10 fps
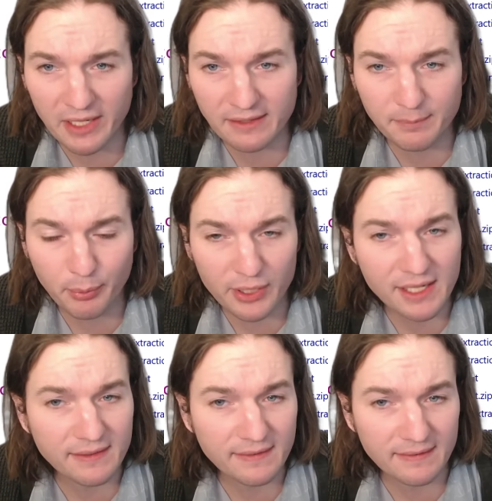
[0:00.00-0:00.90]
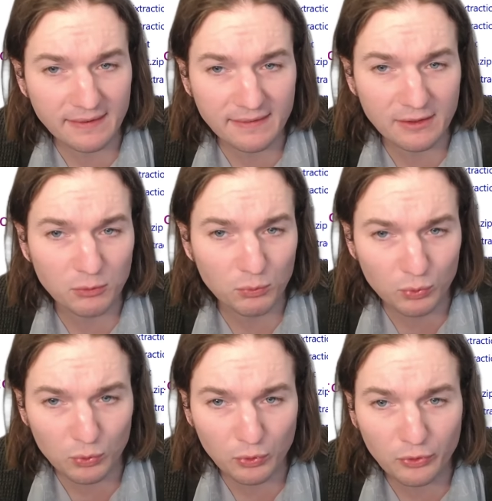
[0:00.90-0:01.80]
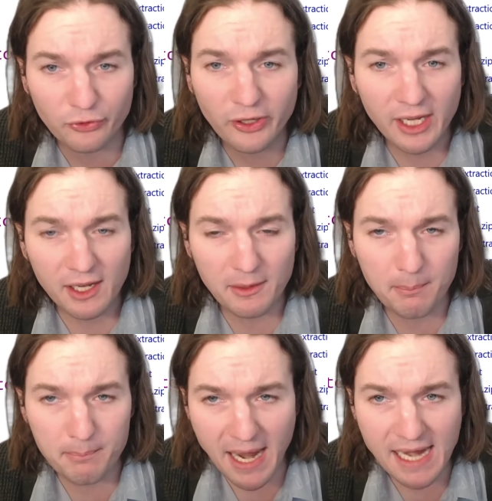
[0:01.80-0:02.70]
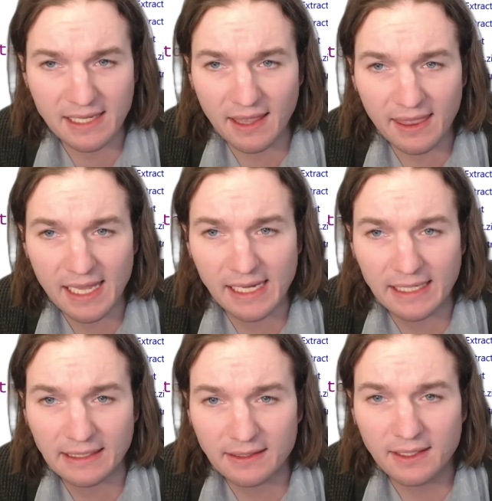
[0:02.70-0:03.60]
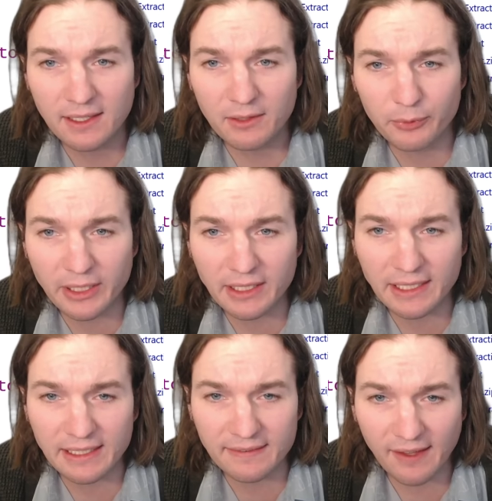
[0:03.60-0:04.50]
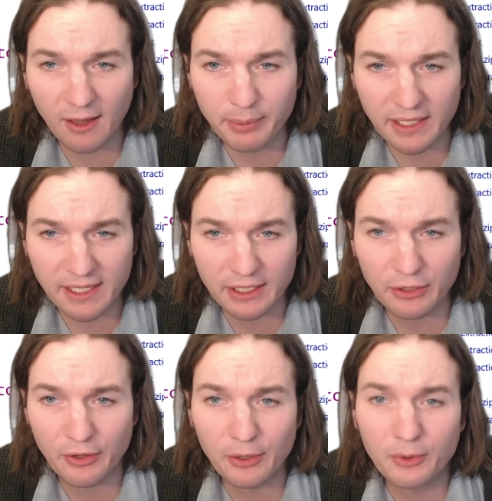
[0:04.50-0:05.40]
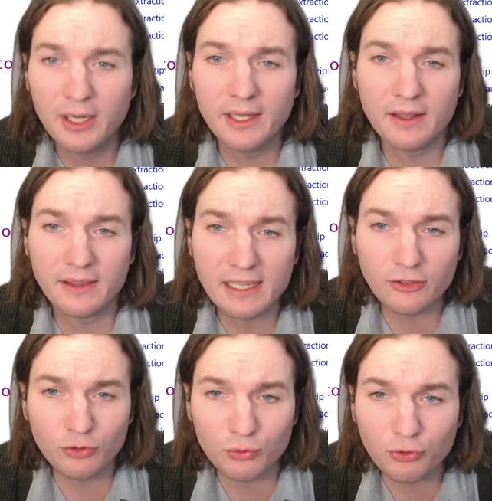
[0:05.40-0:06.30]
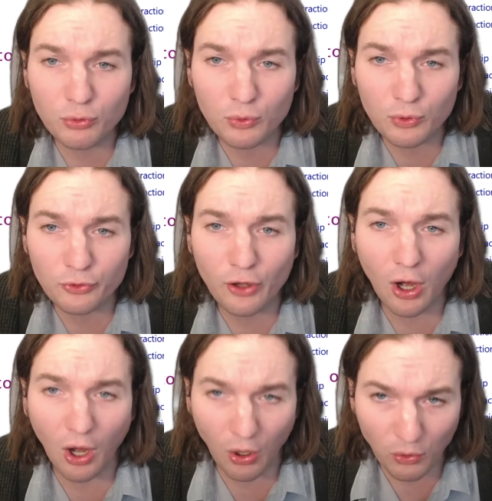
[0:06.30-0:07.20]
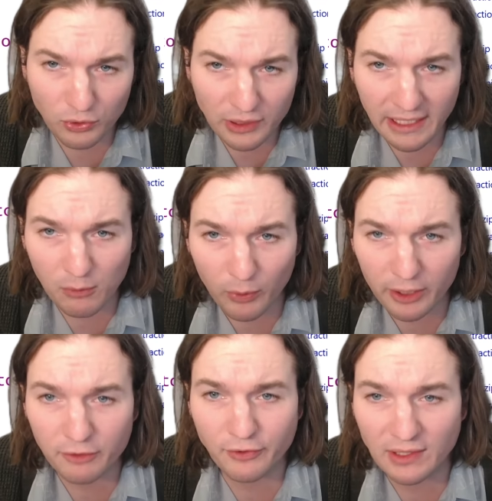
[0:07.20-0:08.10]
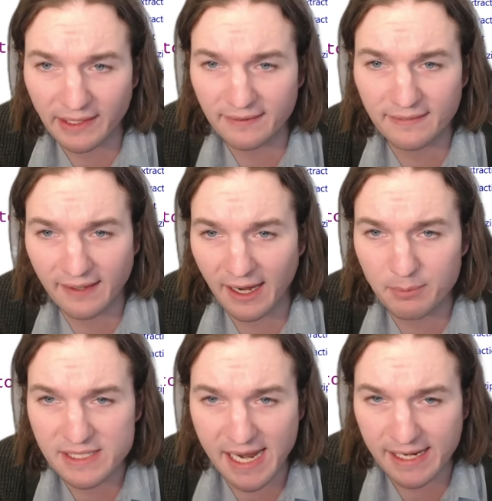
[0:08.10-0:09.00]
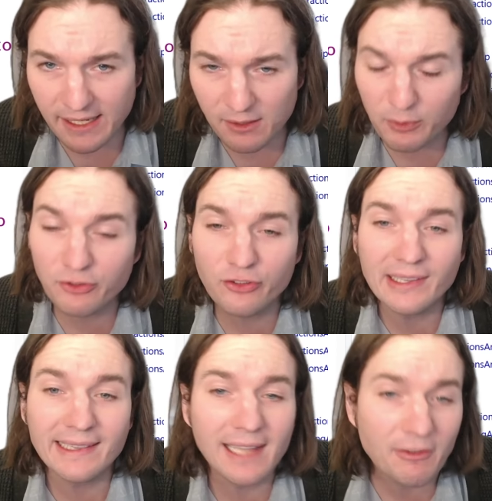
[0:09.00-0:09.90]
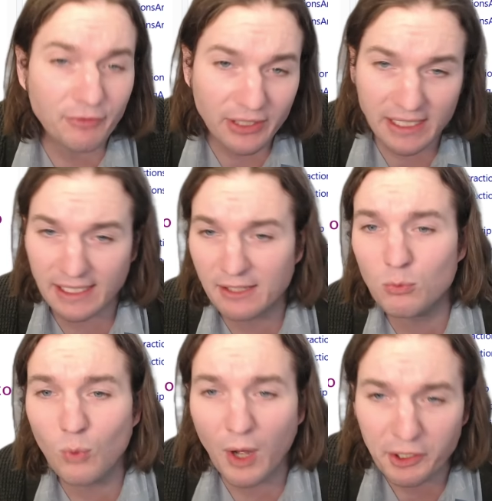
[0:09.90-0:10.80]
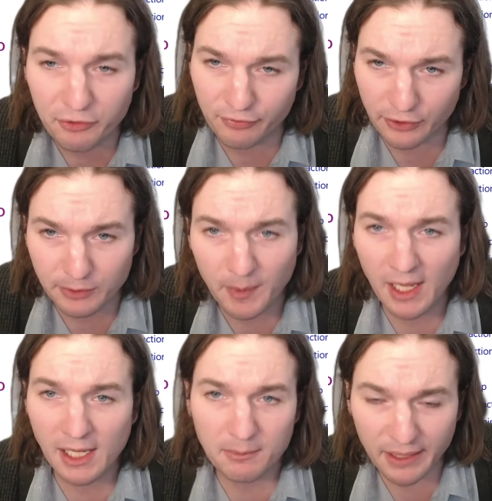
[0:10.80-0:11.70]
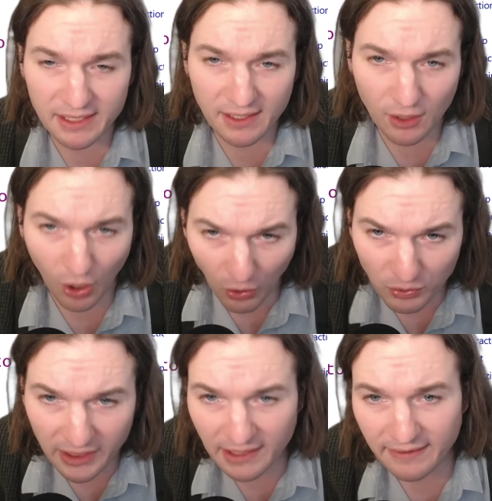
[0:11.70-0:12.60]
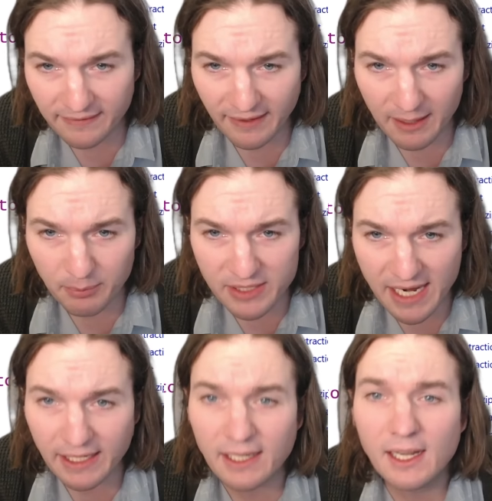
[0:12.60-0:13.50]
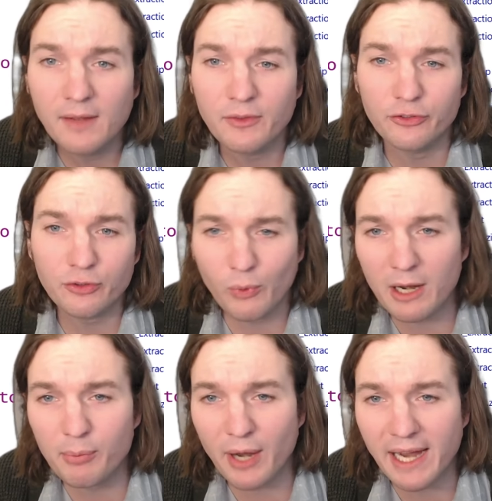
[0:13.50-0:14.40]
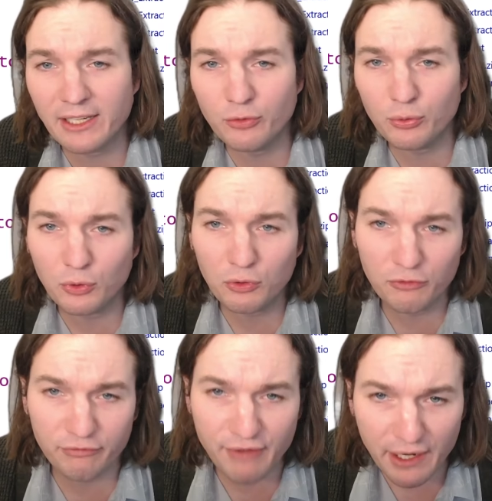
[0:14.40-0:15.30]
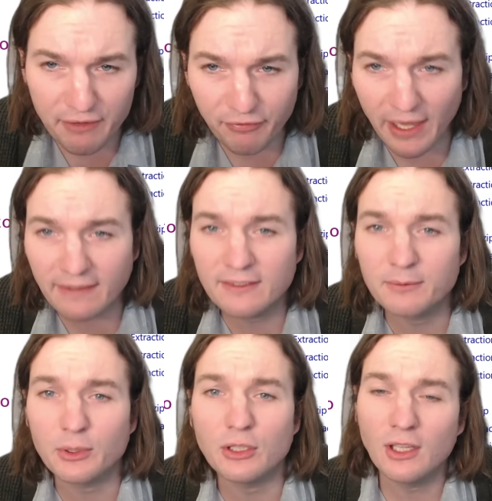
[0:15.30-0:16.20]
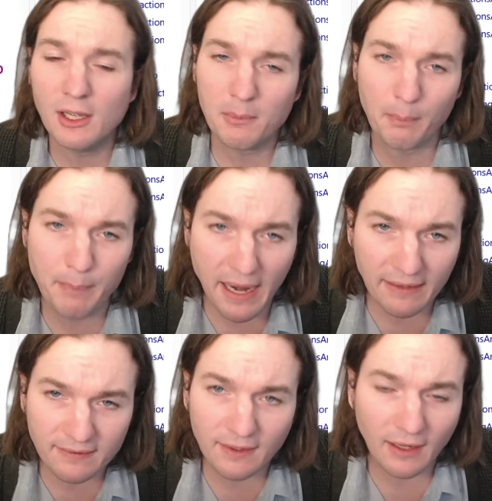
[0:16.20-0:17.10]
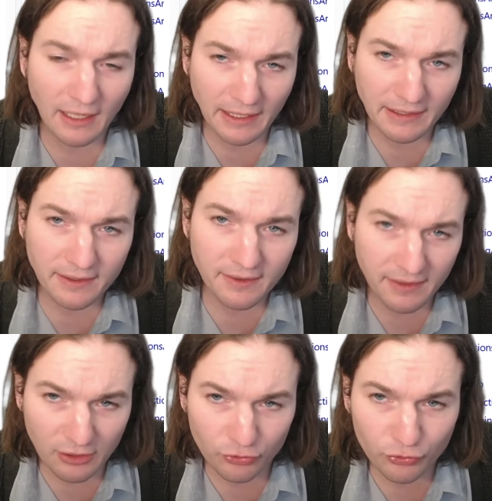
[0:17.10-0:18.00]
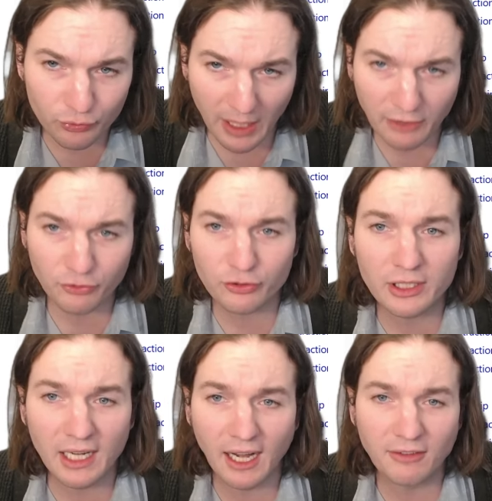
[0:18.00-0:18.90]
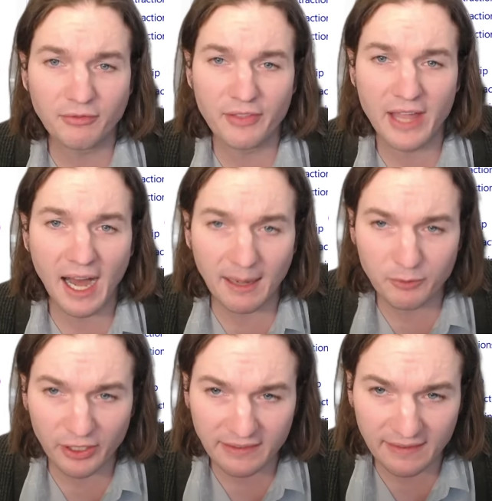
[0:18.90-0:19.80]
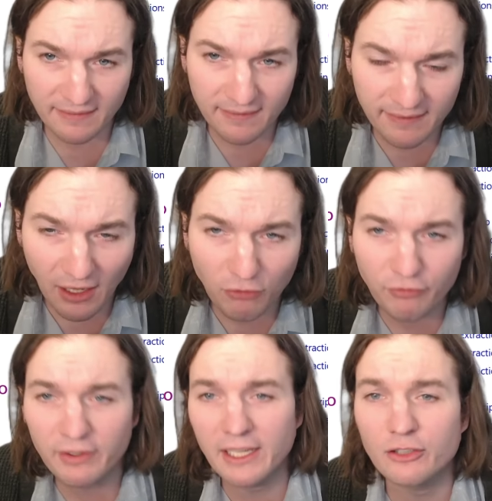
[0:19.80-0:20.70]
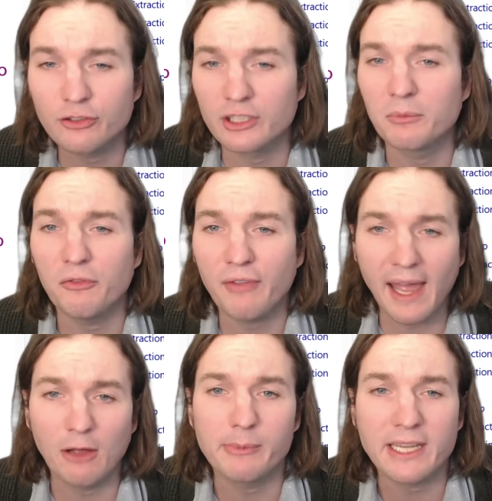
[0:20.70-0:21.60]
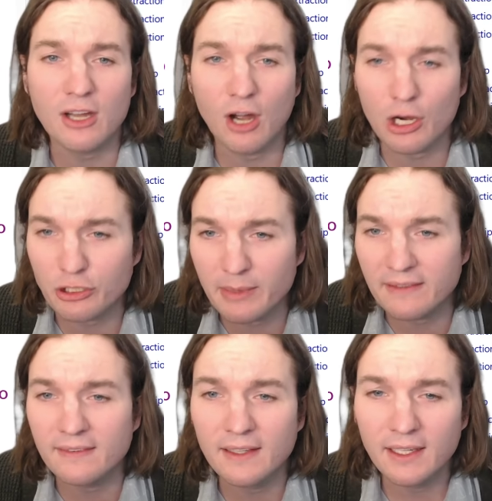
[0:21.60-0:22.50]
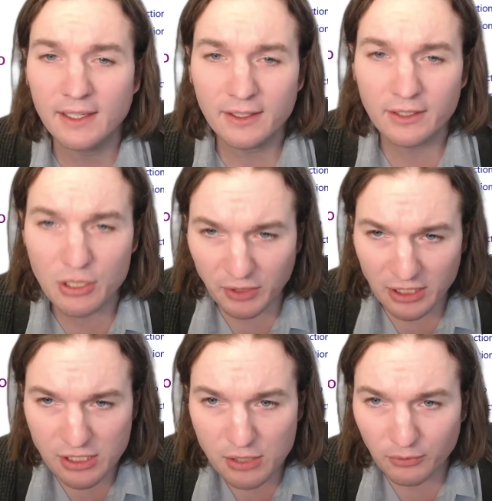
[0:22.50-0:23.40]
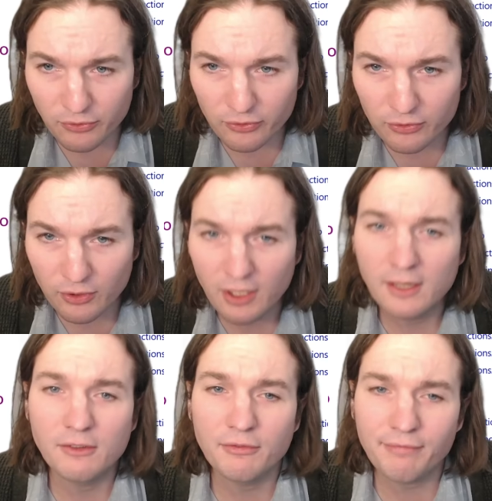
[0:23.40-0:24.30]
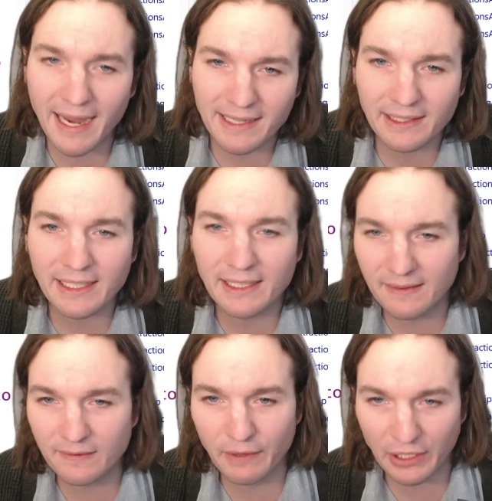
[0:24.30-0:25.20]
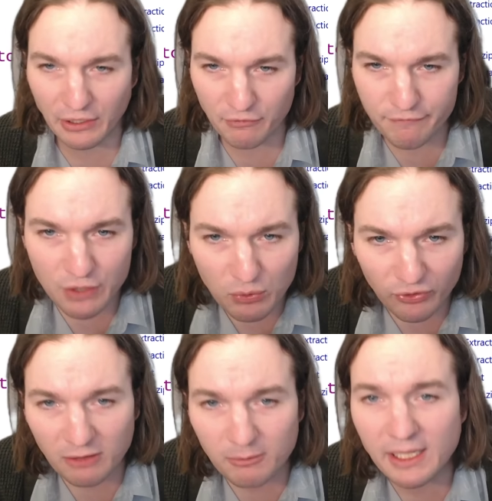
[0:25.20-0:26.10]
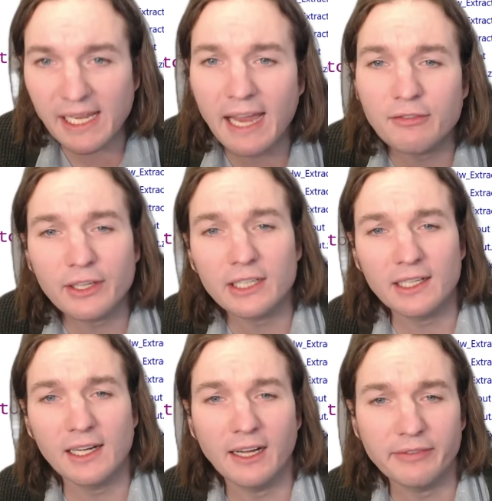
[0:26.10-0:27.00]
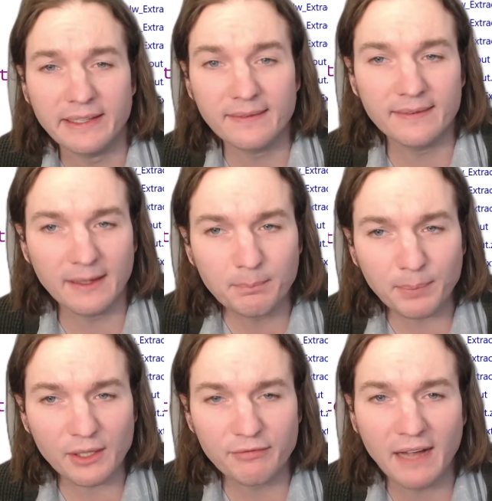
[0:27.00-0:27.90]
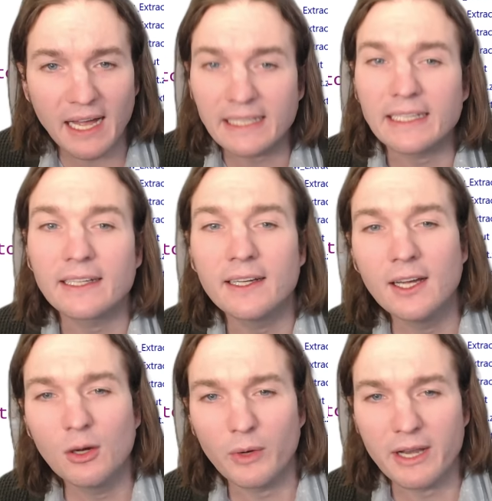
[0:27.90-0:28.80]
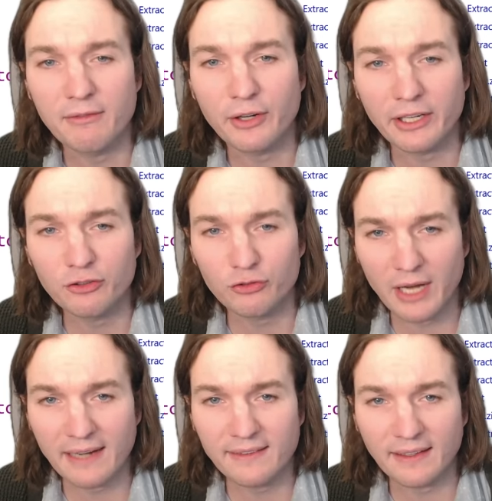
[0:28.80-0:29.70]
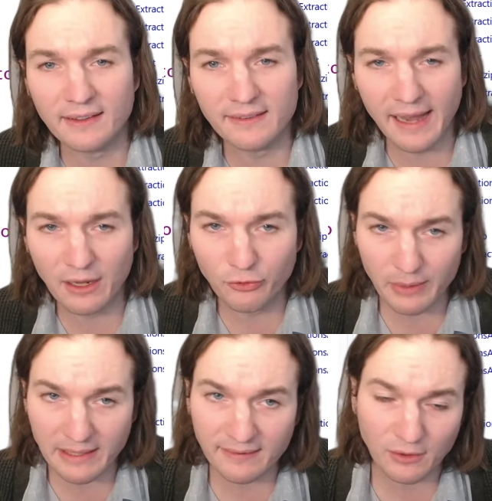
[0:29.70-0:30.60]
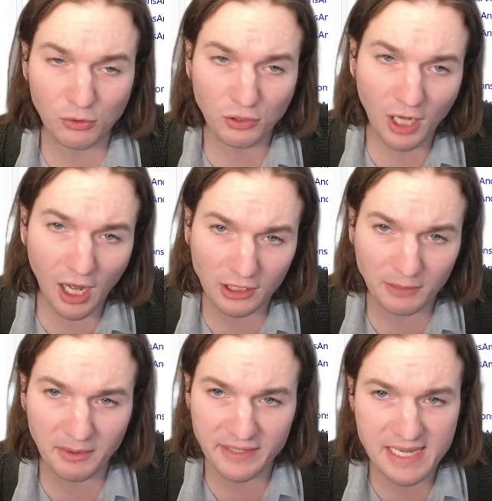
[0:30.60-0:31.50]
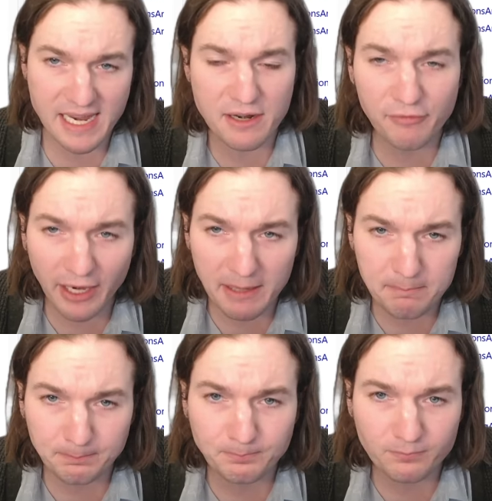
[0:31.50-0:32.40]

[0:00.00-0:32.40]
it's pretty consistent rules. The main thing really is up here though. These two tools only work for list type data, which is lovely and wonderful, but only list type data. The square bracket tool, very flexible based on the structure of the object itself in terms of how many arguments you can use. Finally, this very confusing behavior of it simplifying whenever extracting down to a single column of a data frame.